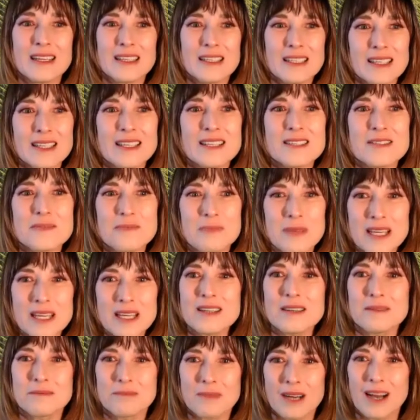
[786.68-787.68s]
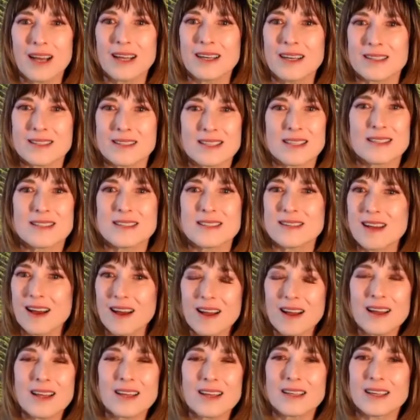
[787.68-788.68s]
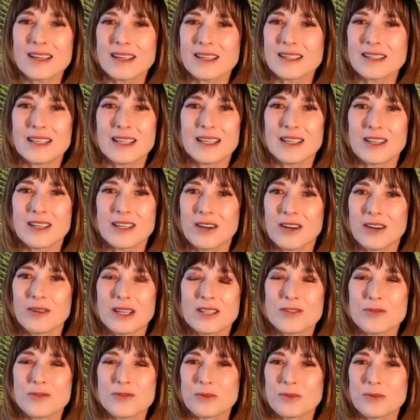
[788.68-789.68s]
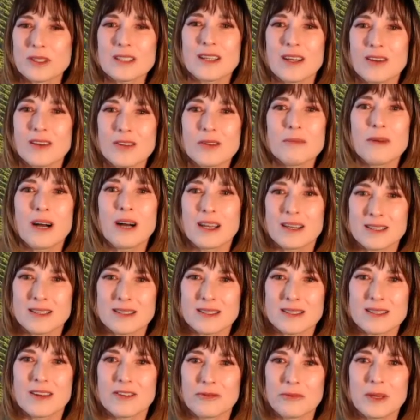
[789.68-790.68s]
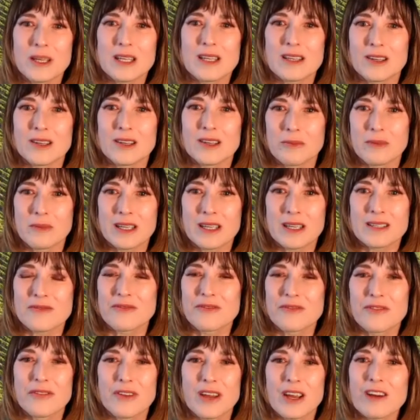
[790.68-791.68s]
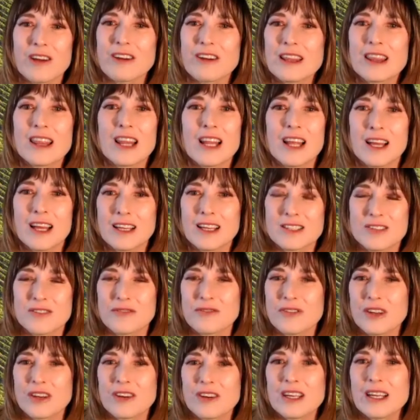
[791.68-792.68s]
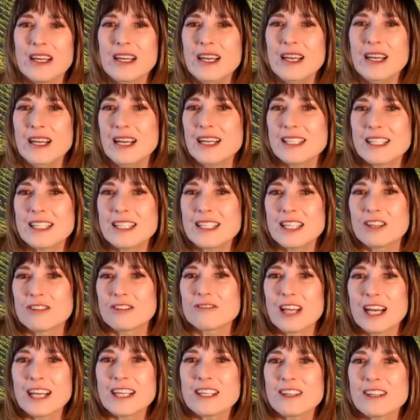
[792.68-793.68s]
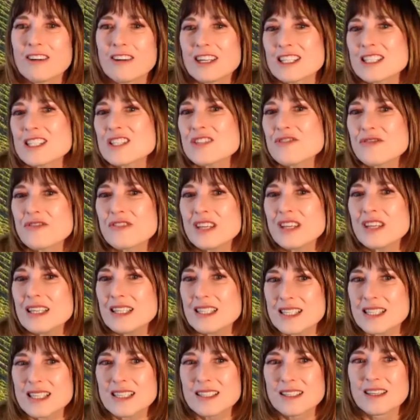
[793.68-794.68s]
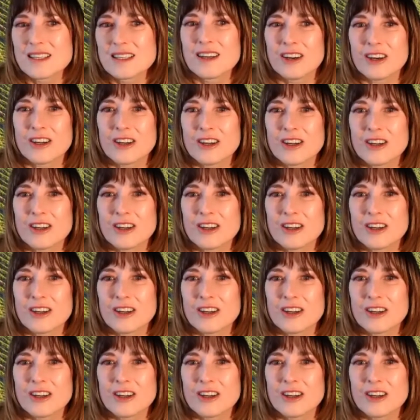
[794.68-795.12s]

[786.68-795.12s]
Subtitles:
is medium minus. It's not, you know, it's really on the minus side of medium. It's a very, you know, light on its feet on your